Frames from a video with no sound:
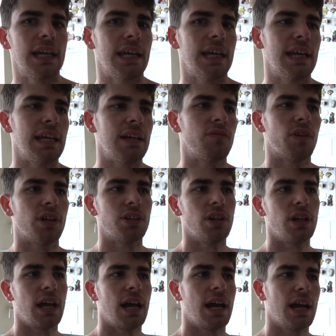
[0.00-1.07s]
if I don't
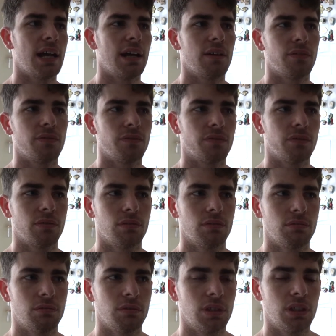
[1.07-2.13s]
have
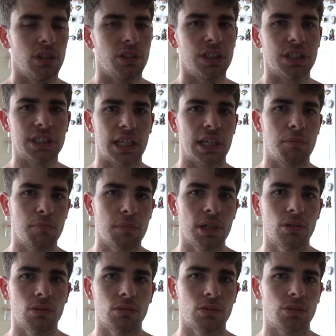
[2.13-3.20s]
the same
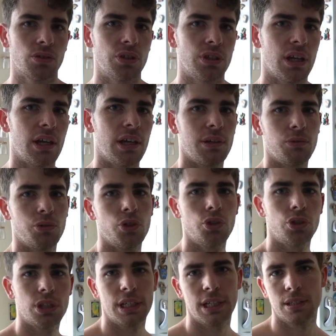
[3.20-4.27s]
meal, it
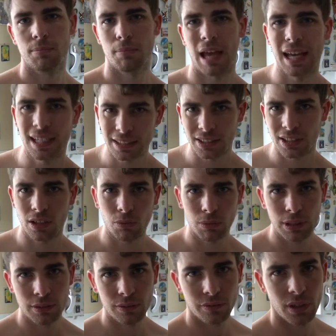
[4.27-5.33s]
usually is pasta
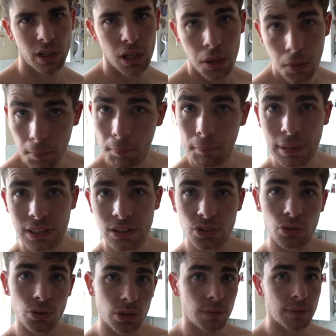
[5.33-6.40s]
with mince or
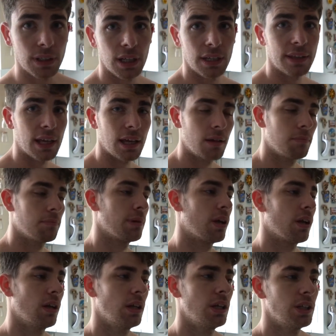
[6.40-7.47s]
something like that,
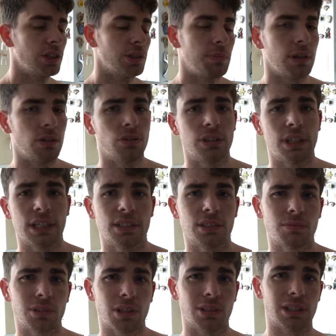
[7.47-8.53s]
but depending on the day,
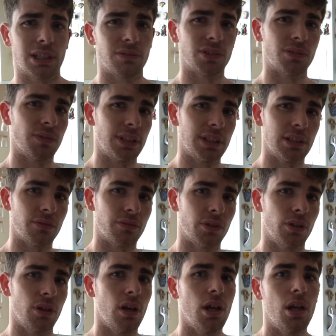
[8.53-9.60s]
sometimes I have something
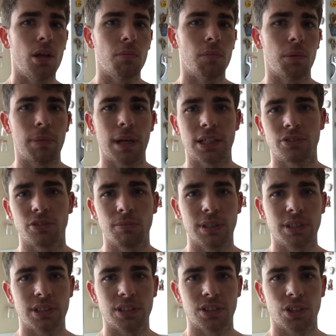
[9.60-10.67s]
different. But pasta and
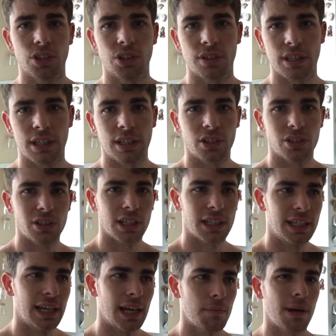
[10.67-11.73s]
mince is a good thing because I can
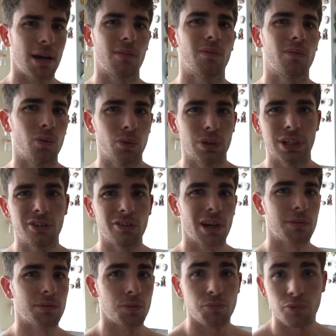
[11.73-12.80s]
get about 40
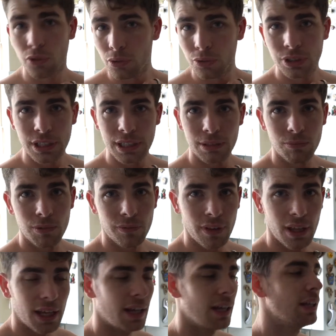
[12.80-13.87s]
grams of protein with
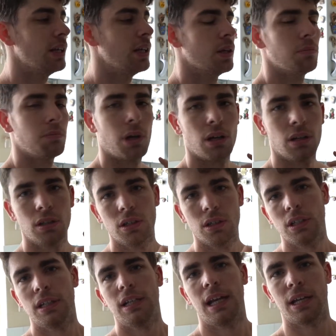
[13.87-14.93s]
that. But
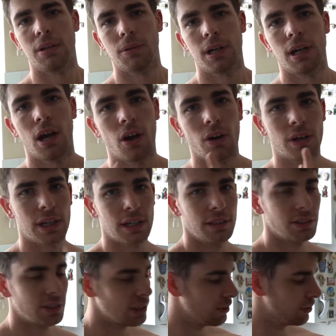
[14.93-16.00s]
anyway, I'll
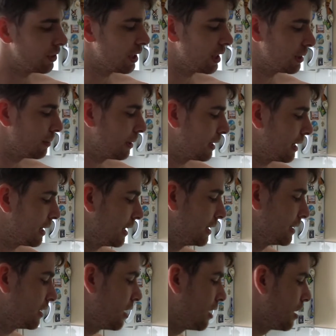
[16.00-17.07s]
tell you guys about that
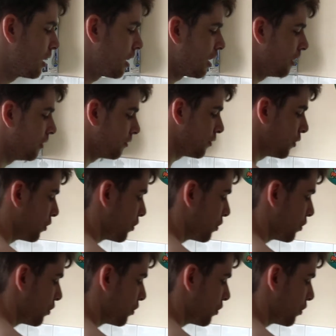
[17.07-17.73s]
later. For